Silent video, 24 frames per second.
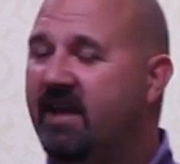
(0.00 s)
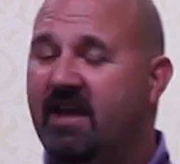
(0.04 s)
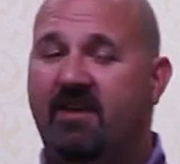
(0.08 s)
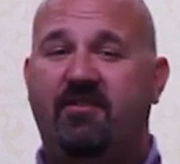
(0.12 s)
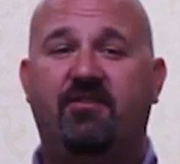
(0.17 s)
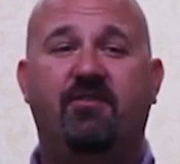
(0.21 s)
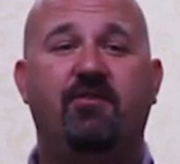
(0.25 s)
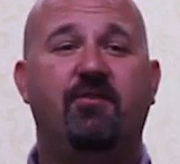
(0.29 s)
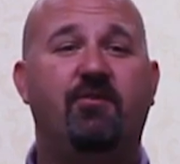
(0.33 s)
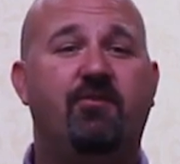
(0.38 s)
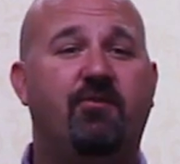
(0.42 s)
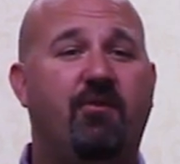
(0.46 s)

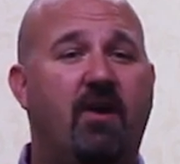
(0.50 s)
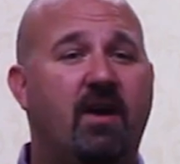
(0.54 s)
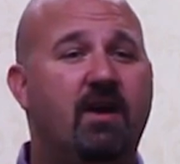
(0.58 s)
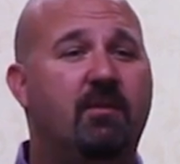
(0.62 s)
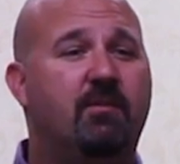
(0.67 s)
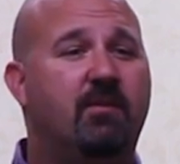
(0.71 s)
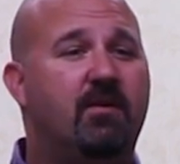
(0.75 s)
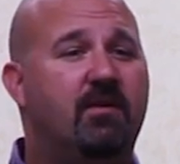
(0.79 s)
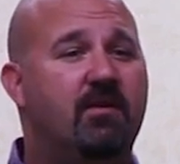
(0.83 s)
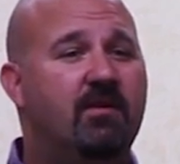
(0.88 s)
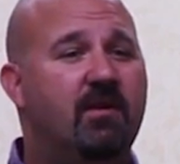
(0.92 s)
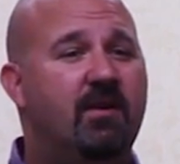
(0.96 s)
It's
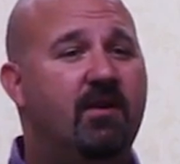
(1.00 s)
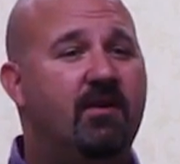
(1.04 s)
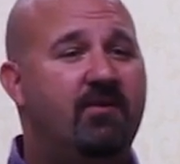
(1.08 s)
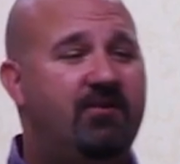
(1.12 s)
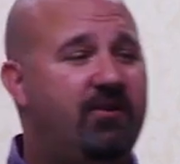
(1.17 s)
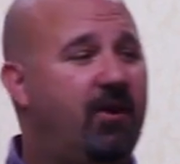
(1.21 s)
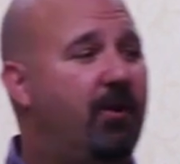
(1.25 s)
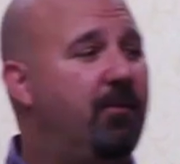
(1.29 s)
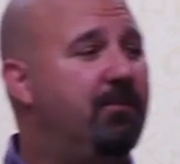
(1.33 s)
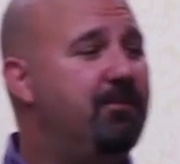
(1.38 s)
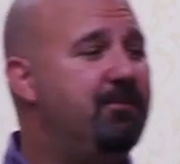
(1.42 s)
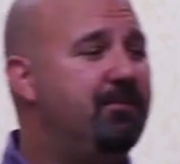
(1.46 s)
incredible.
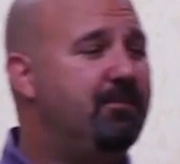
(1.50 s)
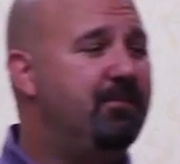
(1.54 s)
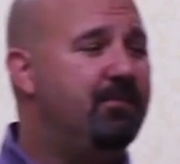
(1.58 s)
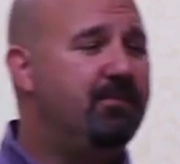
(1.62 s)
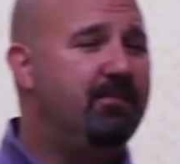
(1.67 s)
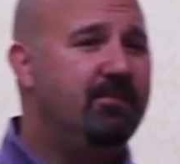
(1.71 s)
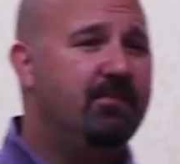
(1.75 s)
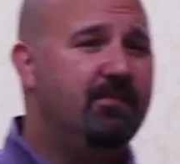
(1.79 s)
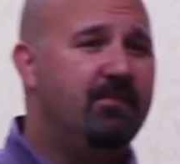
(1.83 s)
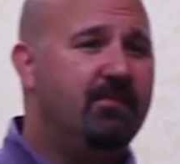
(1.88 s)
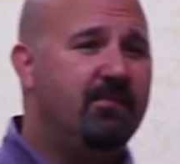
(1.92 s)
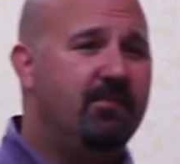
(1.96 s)
So
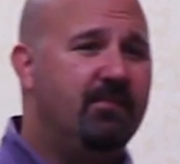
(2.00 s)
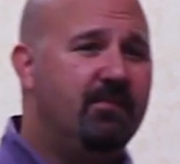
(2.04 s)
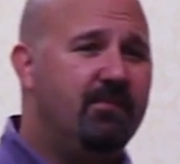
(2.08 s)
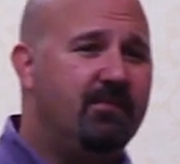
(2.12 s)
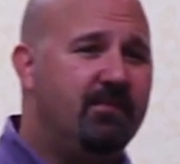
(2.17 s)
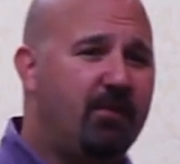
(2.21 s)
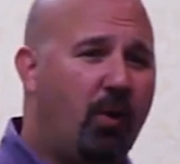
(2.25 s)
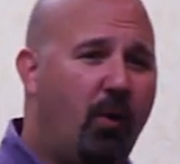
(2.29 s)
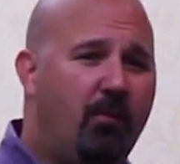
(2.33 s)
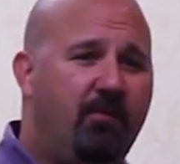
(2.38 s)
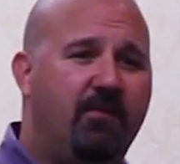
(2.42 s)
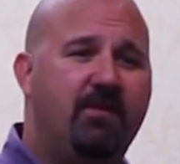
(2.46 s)

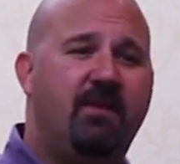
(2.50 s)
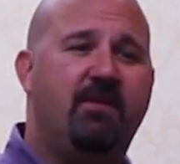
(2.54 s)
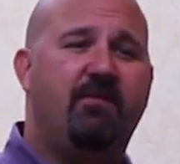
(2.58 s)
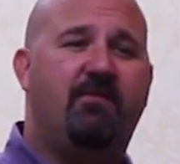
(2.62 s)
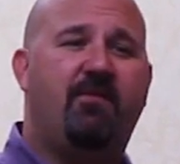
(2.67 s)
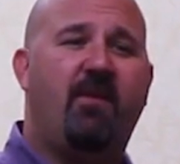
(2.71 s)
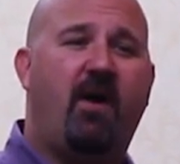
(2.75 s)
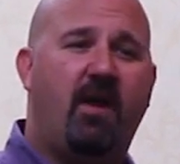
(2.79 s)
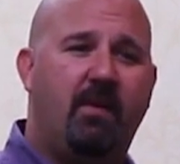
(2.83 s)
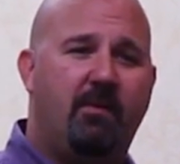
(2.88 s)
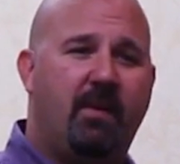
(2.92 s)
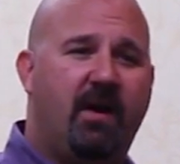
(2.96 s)
hopefully
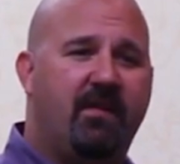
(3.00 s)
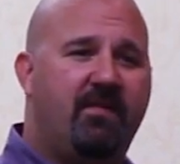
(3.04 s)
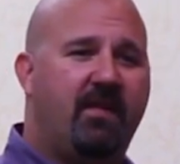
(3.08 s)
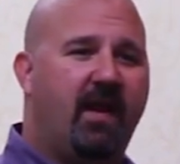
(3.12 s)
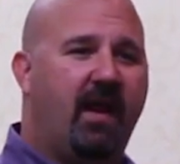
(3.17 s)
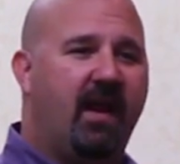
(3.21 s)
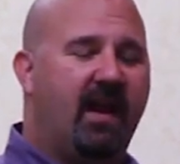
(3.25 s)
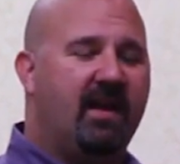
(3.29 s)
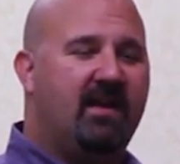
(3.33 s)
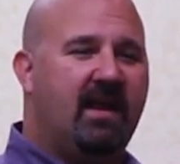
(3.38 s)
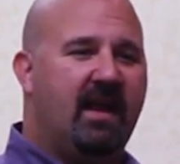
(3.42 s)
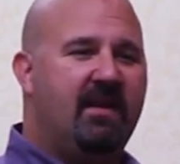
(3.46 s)
you've thought about
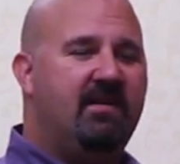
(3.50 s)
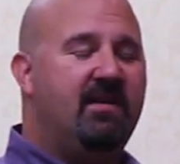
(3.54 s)
that.